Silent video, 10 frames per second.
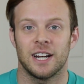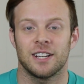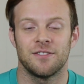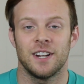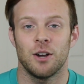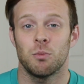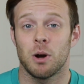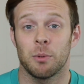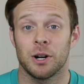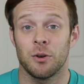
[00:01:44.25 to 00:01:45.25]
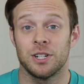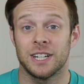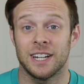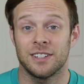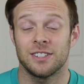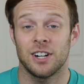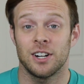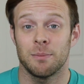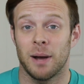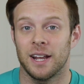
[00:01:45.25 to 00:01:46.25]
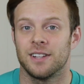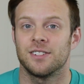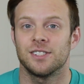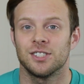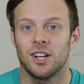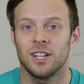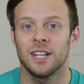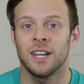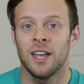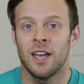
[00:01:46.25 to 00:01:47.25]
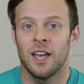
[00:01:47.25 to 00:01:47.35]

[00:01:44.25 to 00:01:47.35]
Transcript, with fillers: in the next video where we're going to get started by installing